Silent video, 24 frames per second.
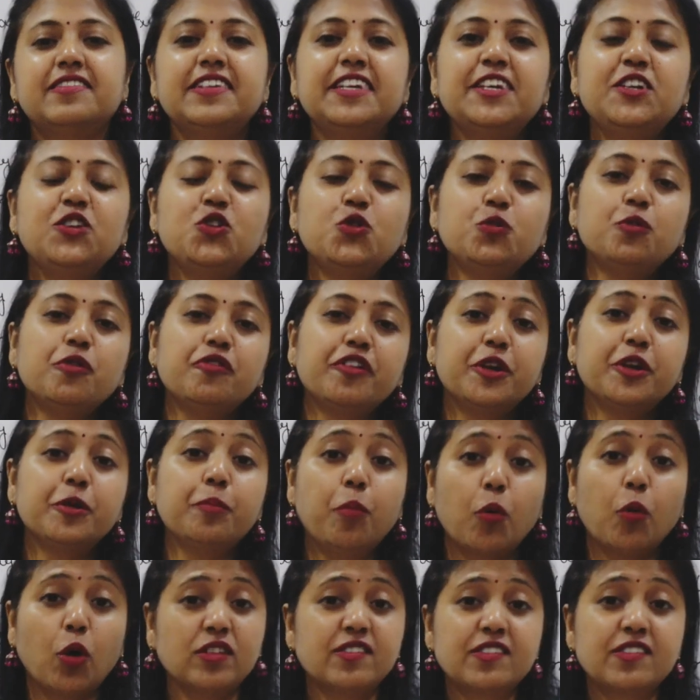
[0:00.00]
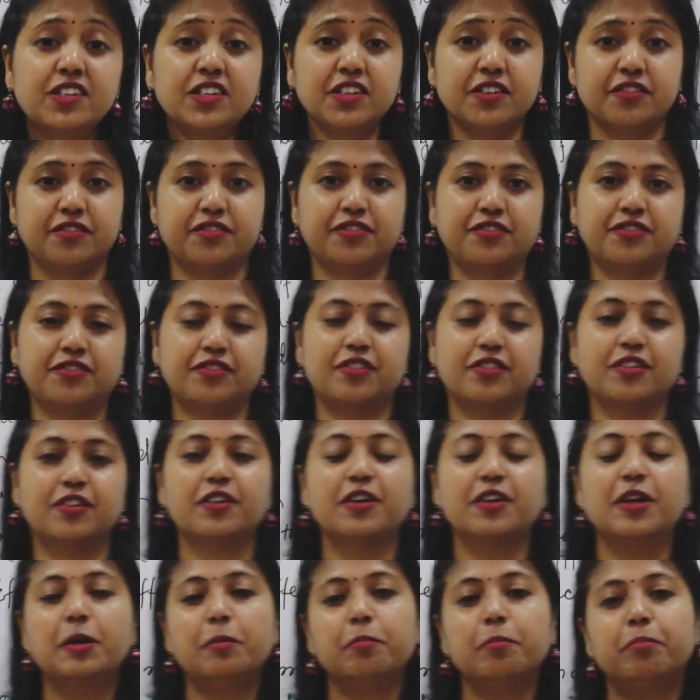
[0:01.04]
seen to be very positive
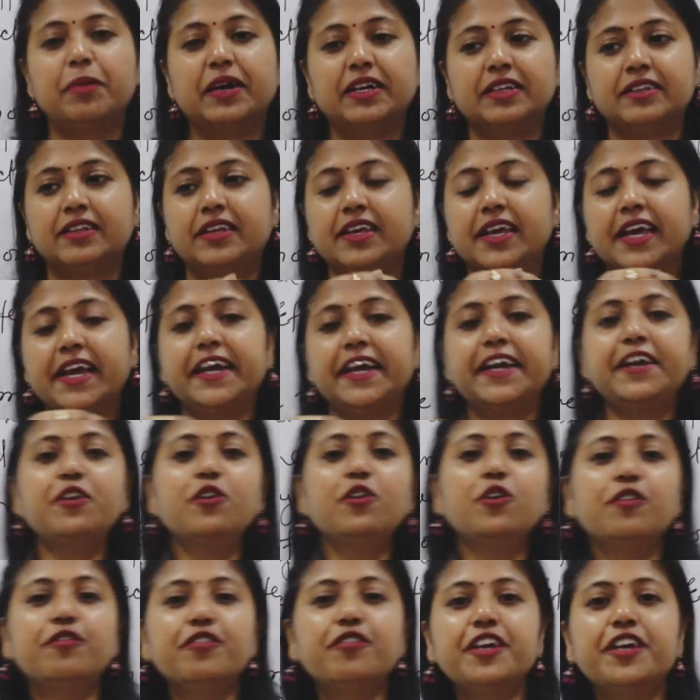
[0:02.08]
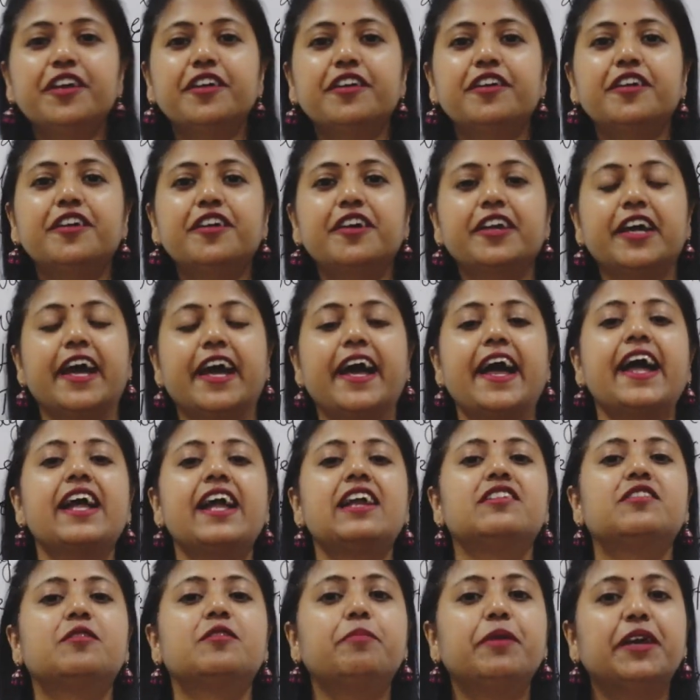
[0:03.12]
by the end of a year
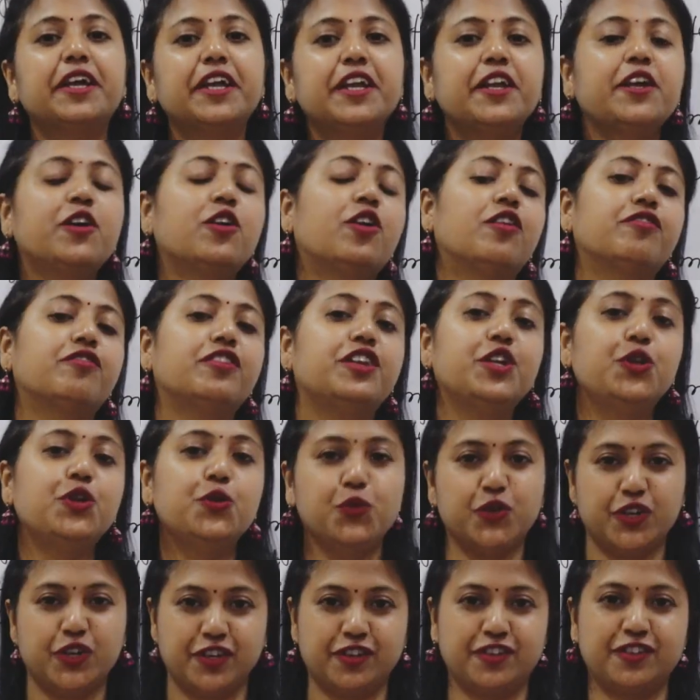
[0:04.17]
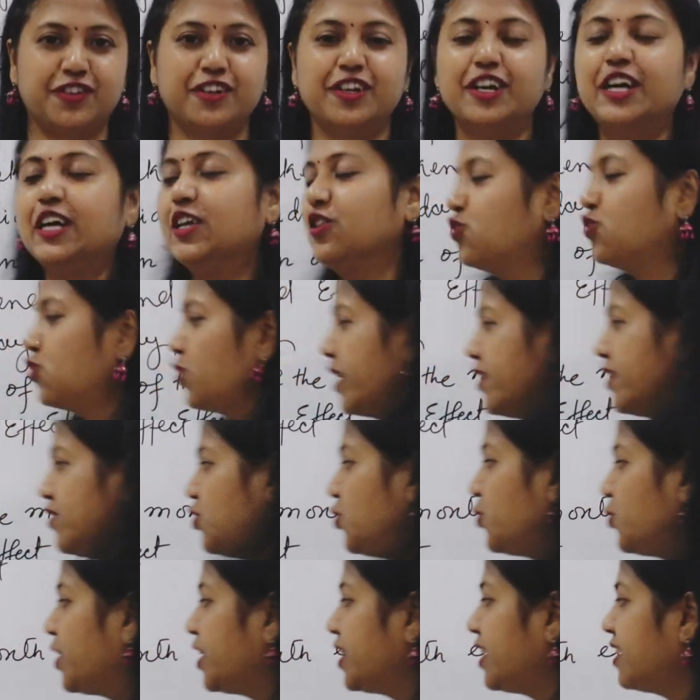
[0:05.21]
and the beginning of a new year. So as
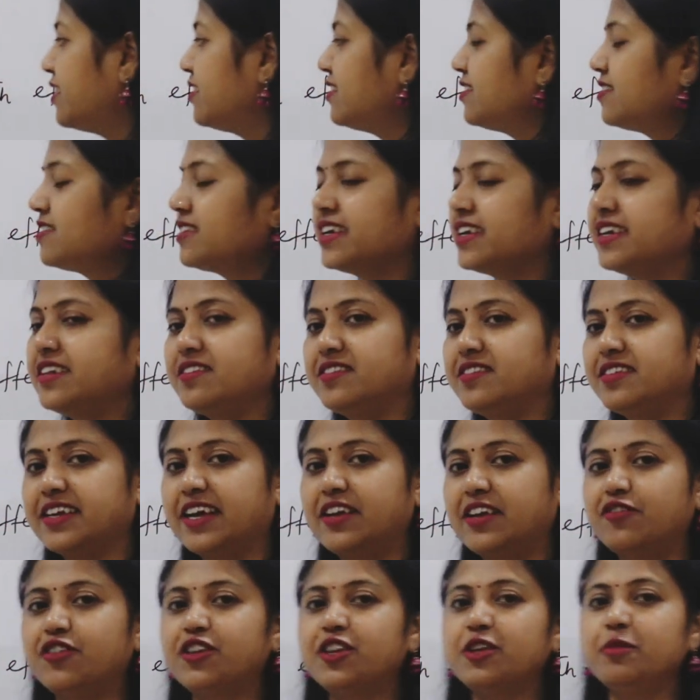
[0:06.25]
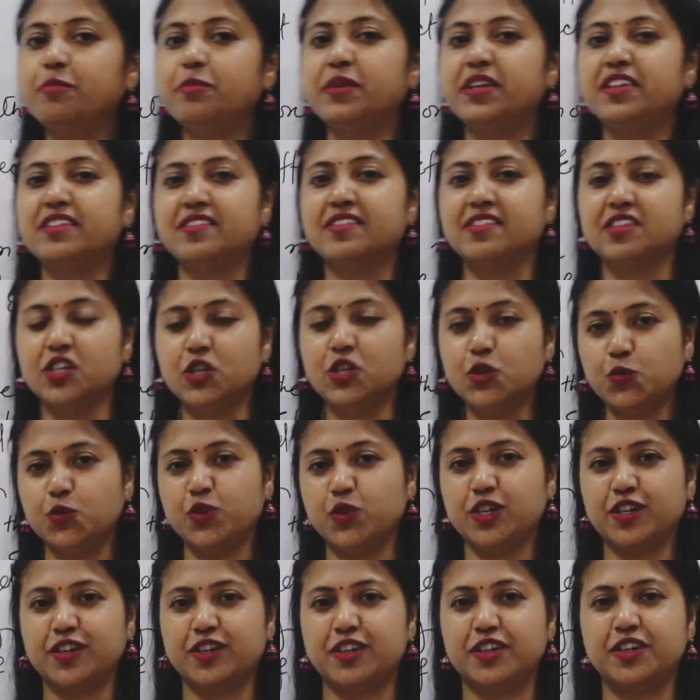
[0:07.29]
you can understand, January means new
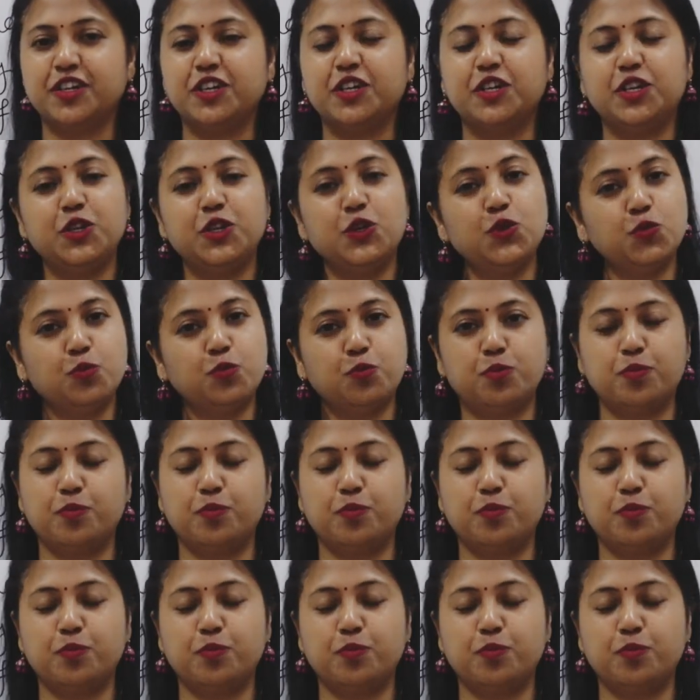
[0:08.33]
year, new